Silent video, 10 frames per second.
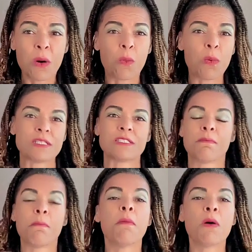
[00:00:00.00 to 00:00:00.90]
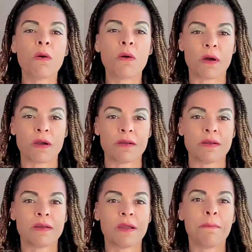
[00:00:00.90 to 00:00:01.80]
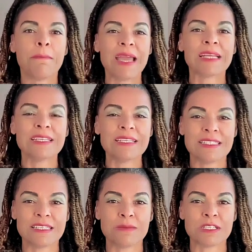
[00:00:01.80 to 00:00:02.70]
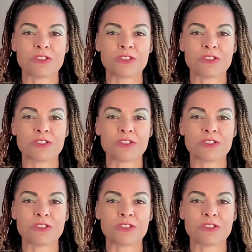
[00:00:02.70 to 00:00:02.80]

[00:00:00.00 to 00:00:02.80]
What's more, magnesium